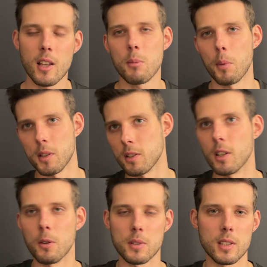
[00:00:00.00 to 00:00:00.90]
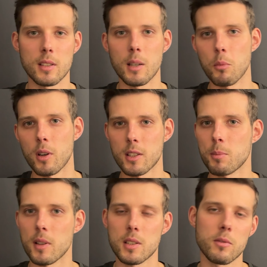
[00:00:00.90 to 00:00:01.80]
but you don't need a more
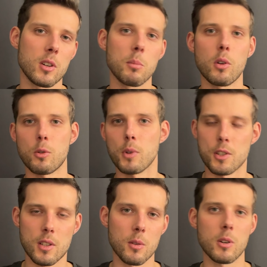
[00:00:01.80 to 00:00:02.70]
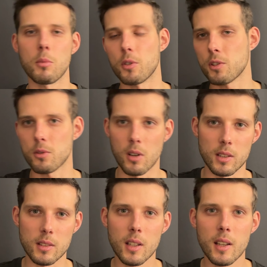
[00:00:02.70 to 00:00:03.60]
expensive or a more rigid or a more strong